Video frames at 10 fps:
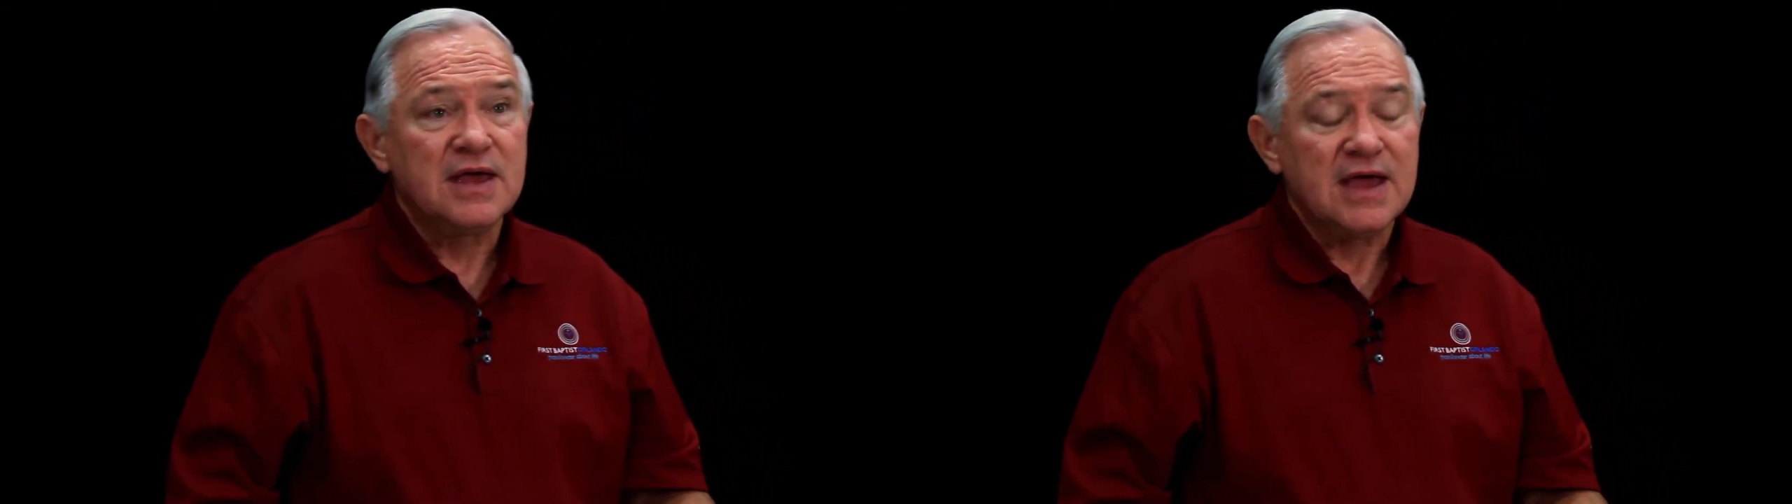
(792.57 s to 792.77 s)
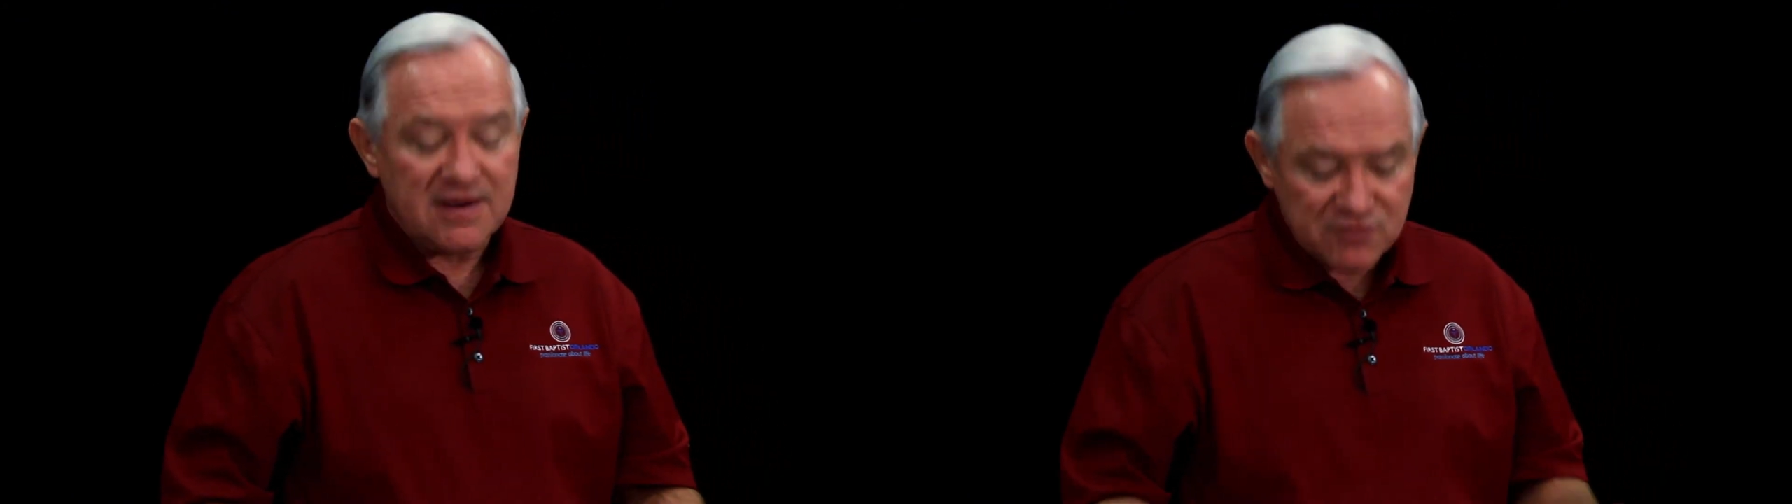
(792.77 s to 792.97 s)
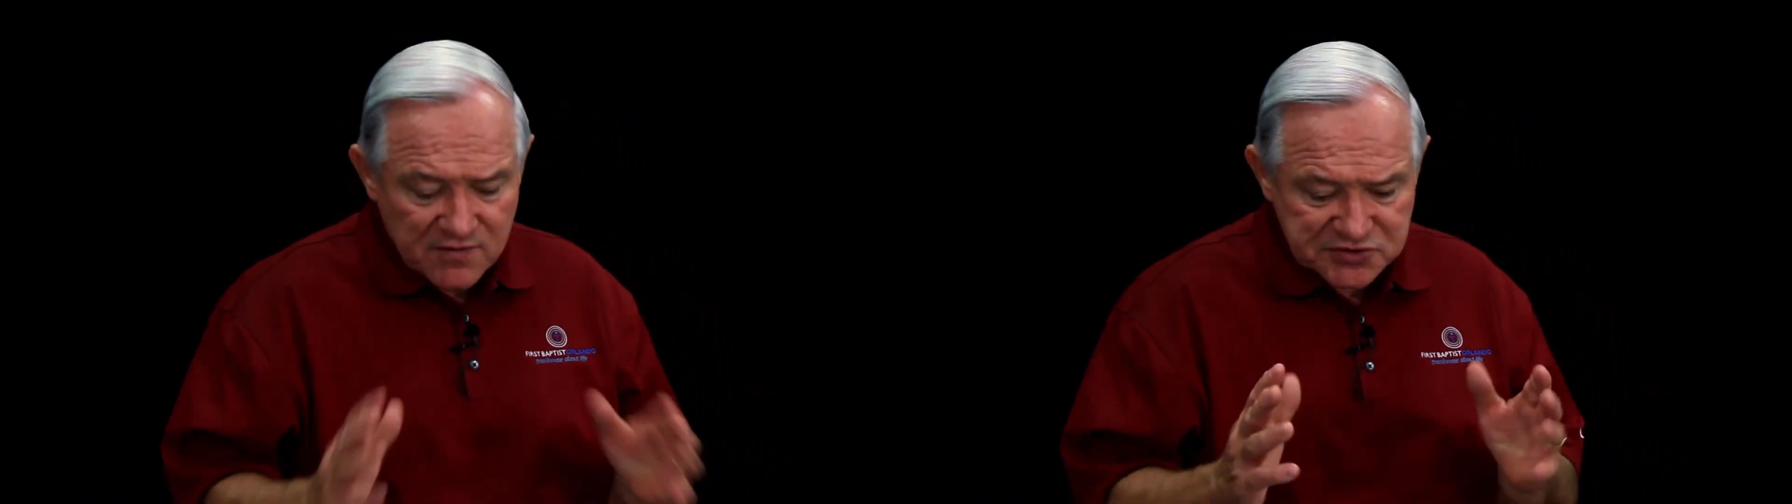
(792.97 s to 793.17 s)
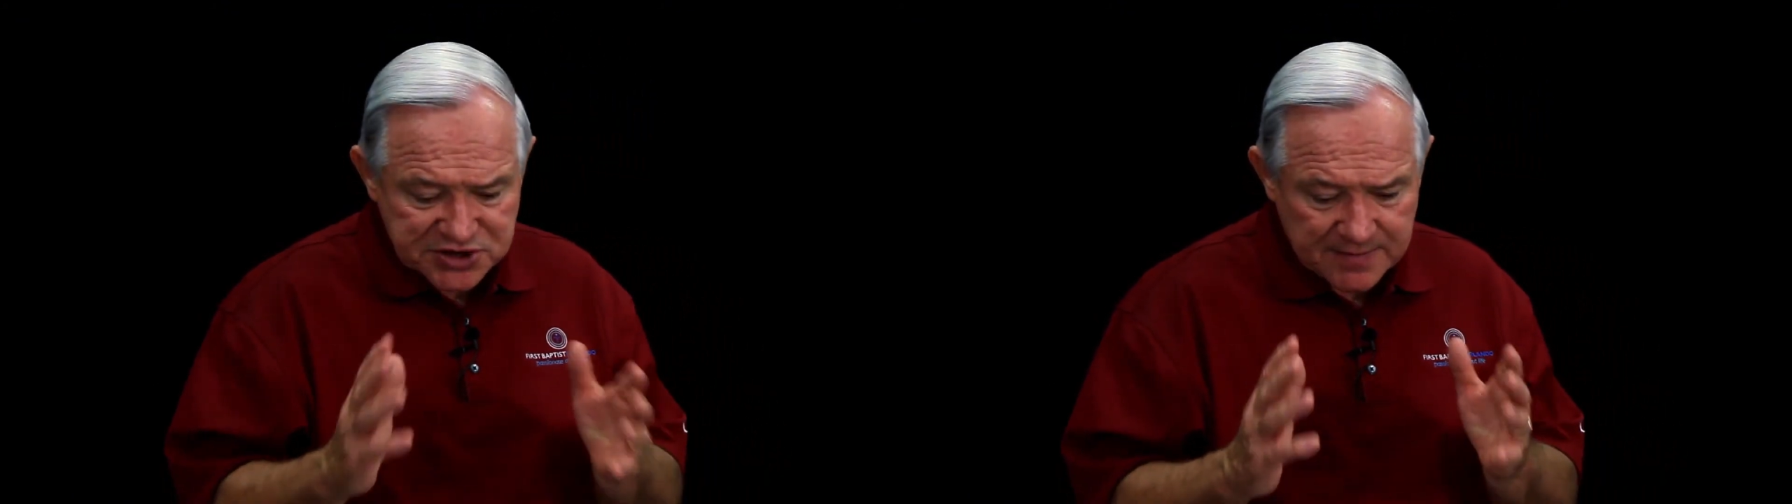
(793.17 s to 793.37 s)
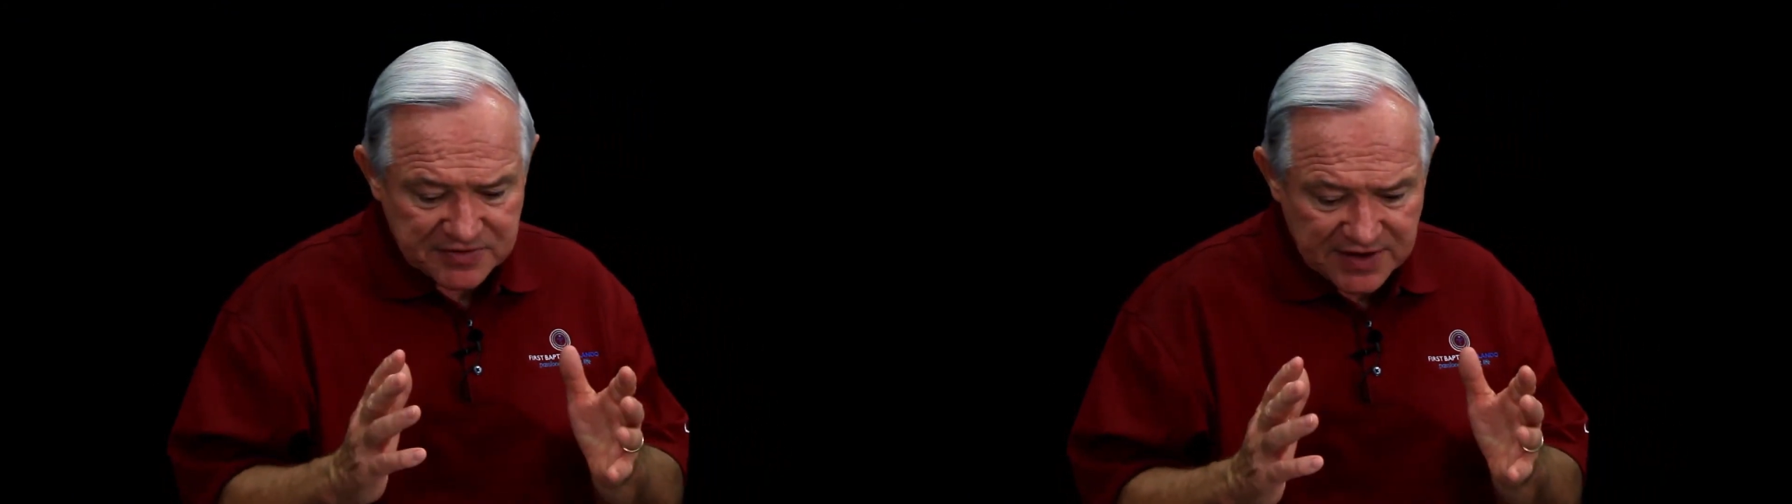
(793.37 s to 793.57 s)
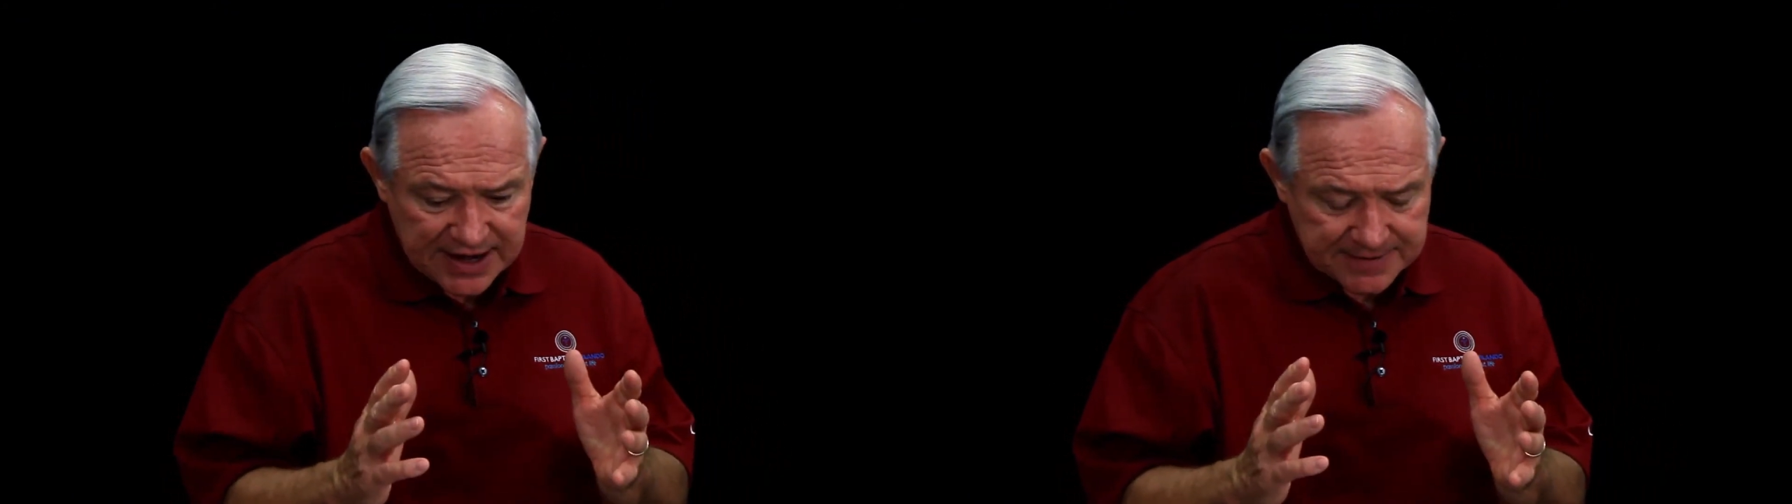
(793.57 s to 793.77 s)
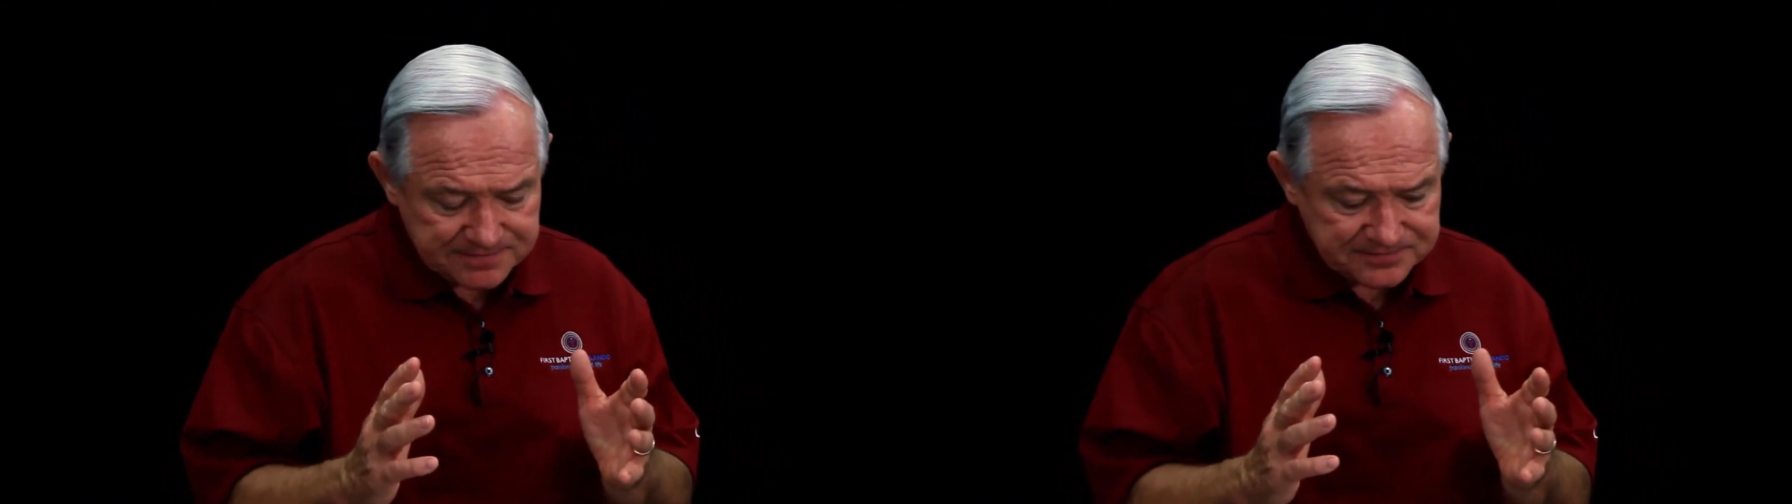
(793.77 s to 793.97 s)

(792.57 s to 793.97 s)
Have you ever stopped to think?